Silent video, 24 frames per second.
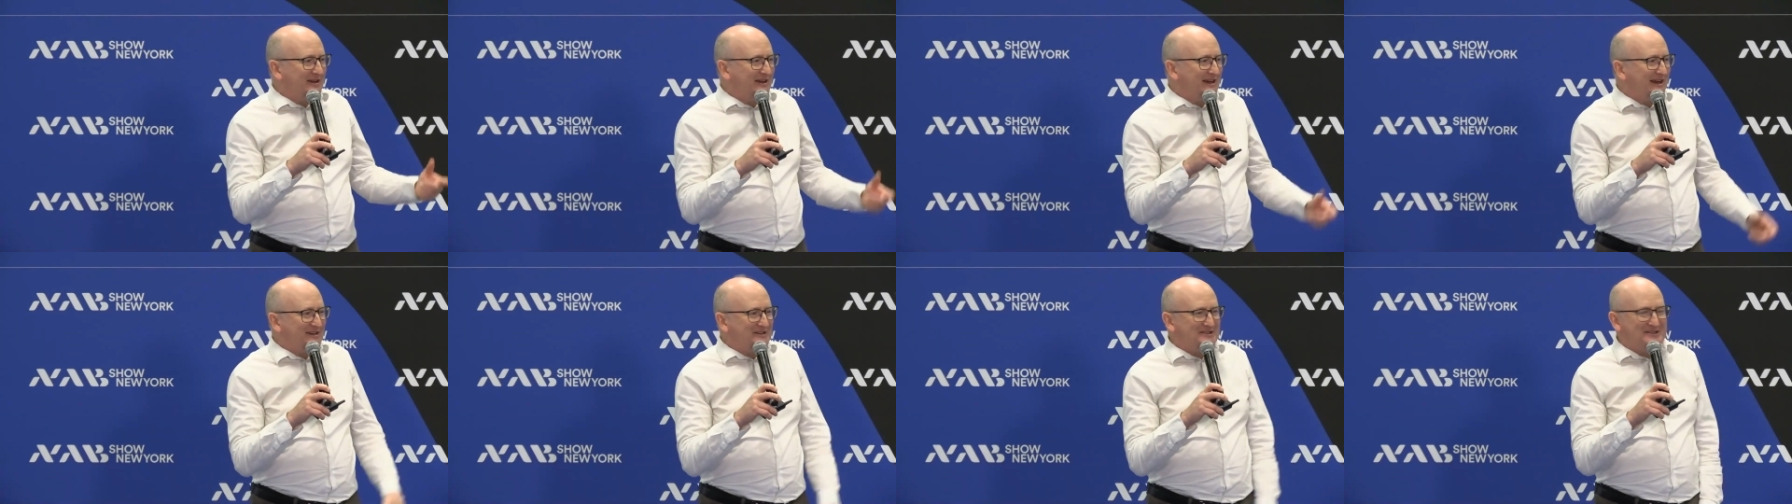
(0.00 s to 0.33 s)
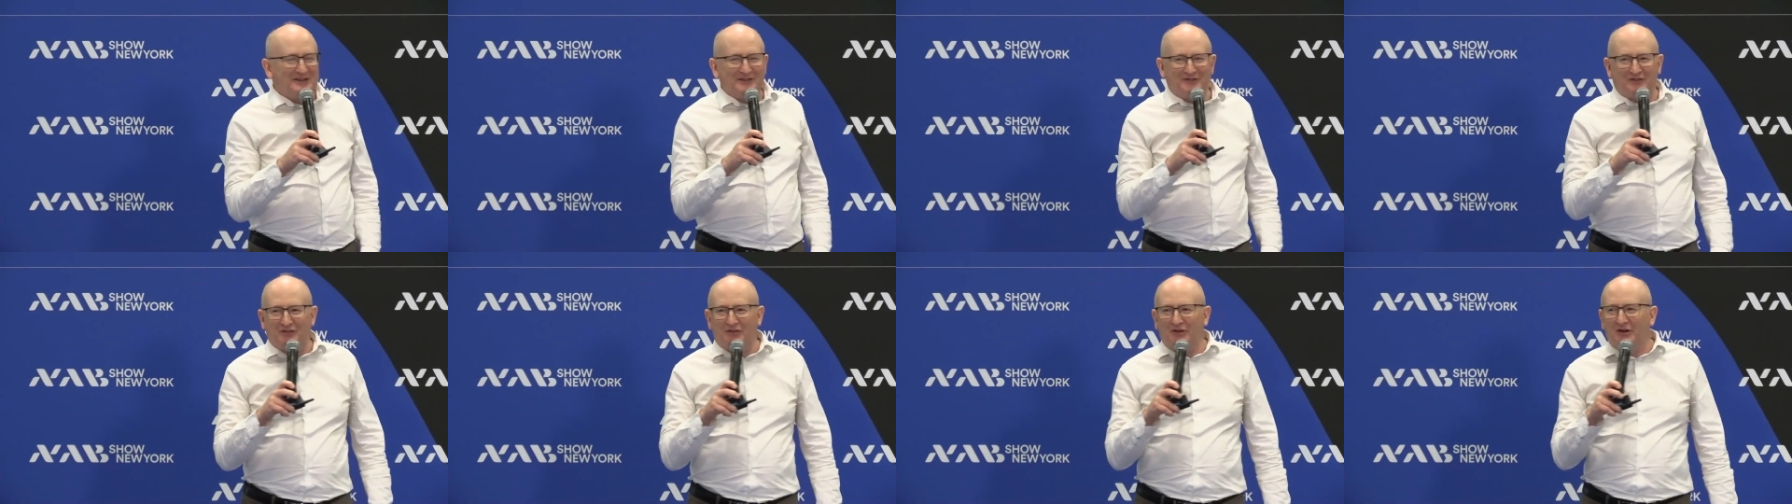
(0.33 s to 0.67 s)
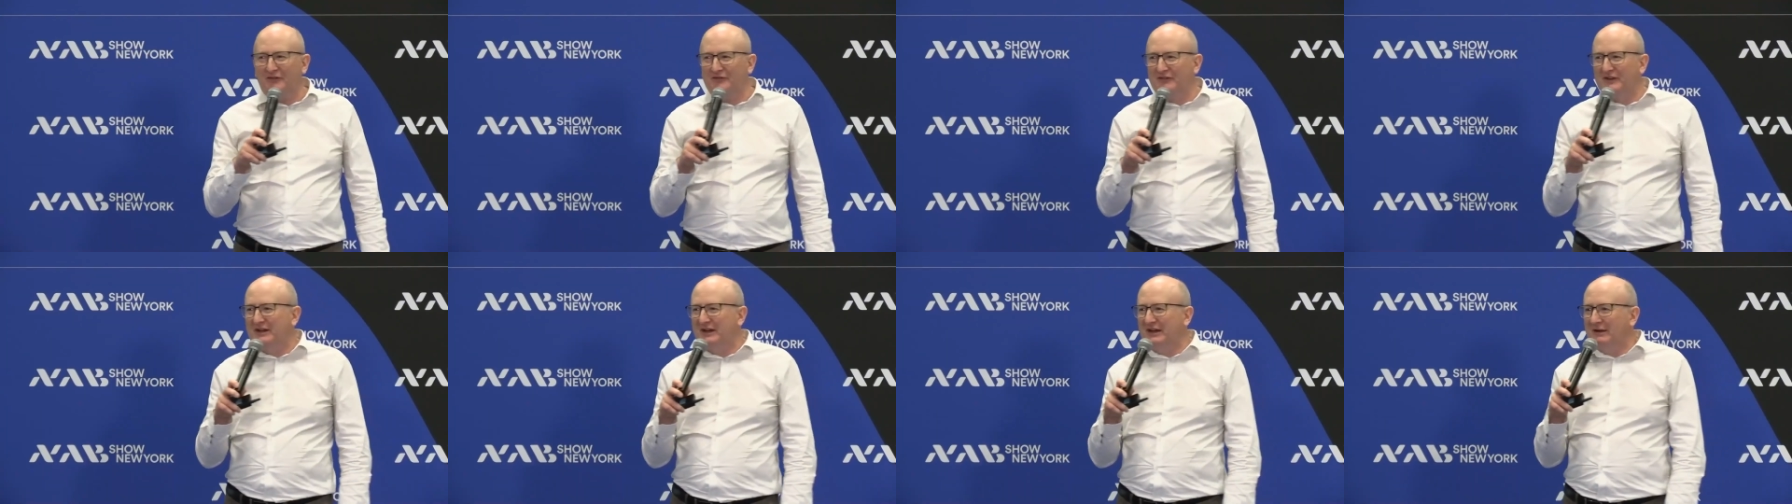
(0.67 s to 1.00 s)
connector for
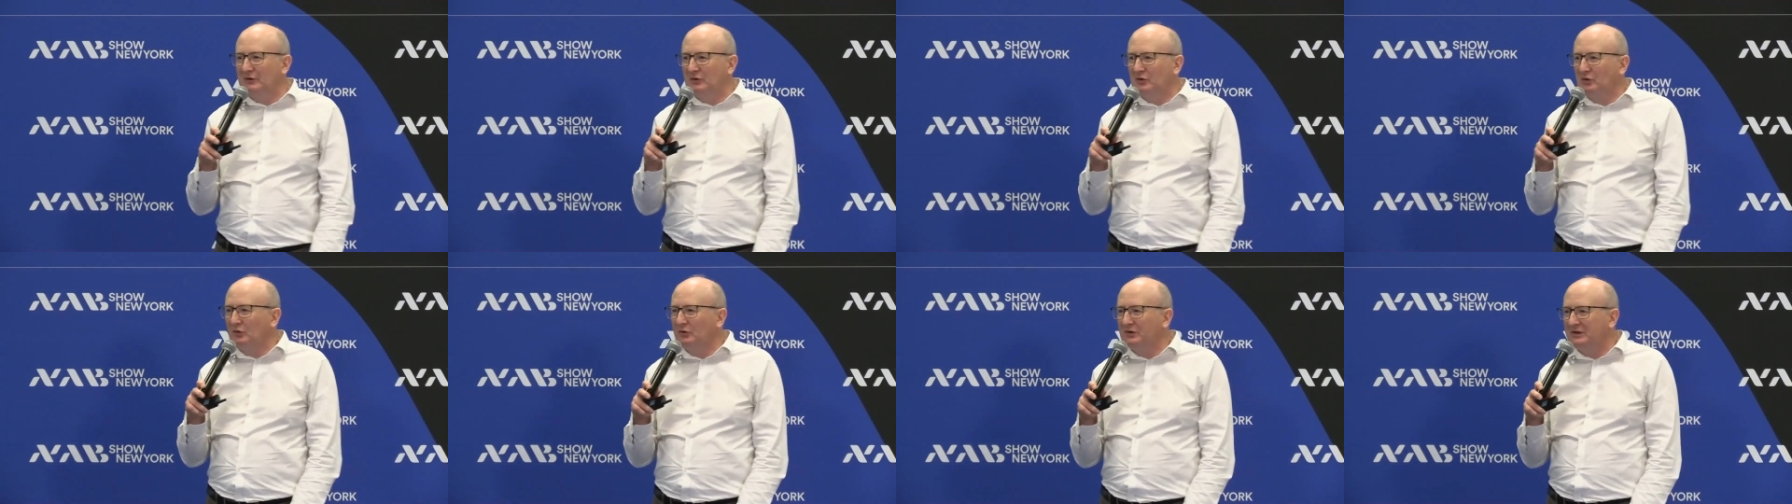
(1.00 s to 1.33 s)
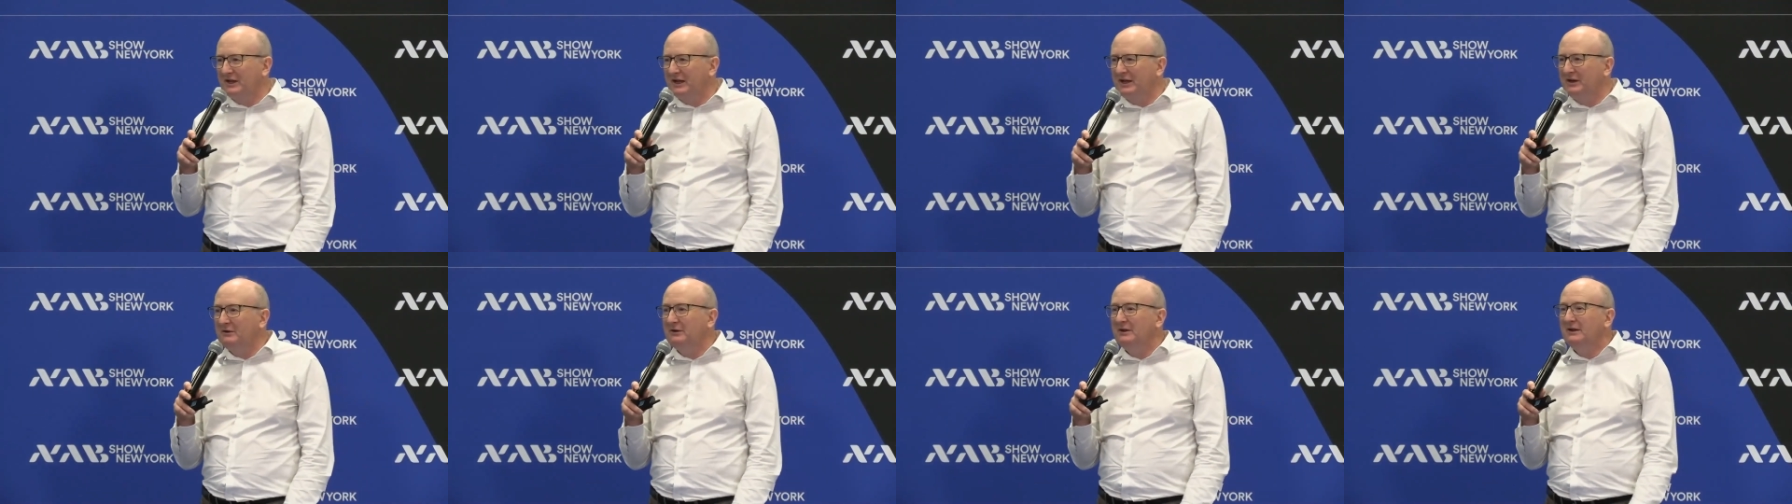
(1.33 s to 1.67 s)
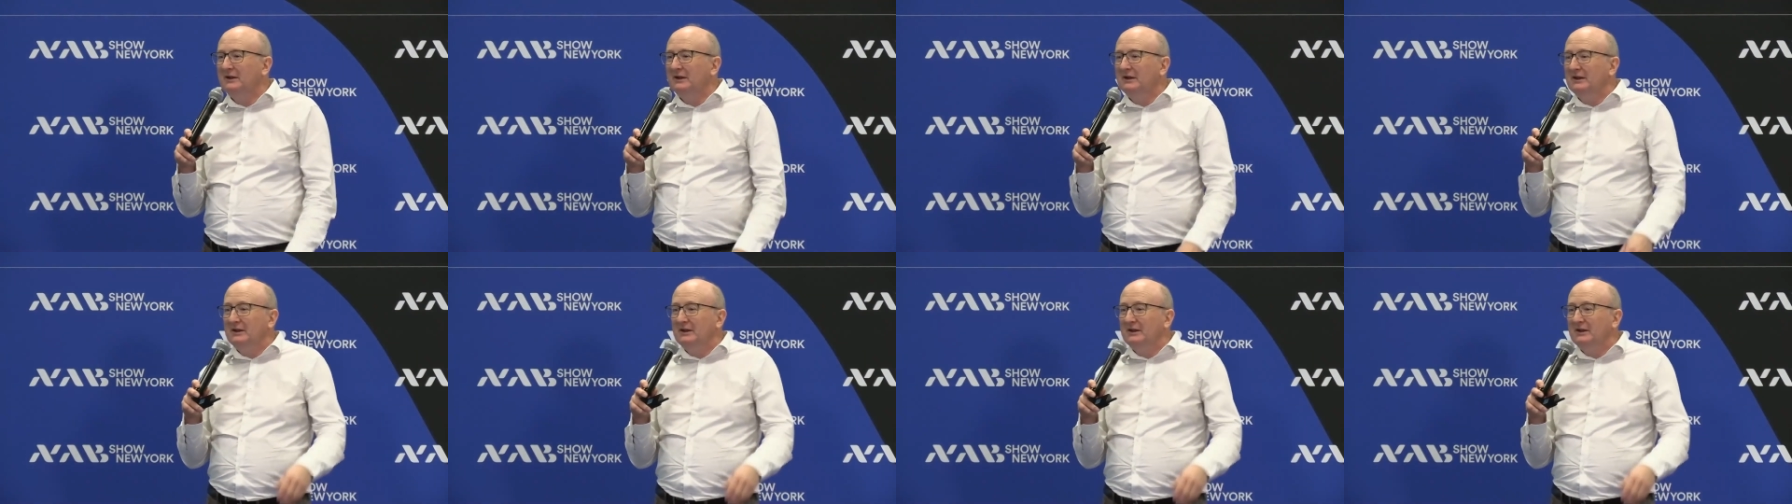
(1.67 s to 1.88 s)
our video and audio.